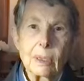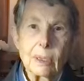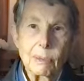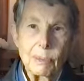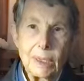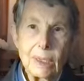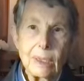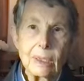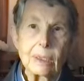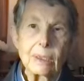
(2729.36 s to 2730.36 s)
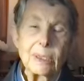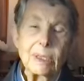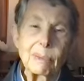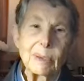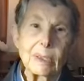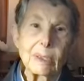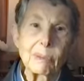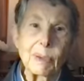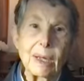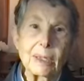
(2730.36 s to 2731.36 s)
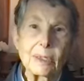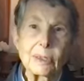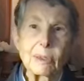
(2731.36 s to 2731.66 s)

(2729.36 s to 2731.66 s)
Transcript: committing deeply to the practice.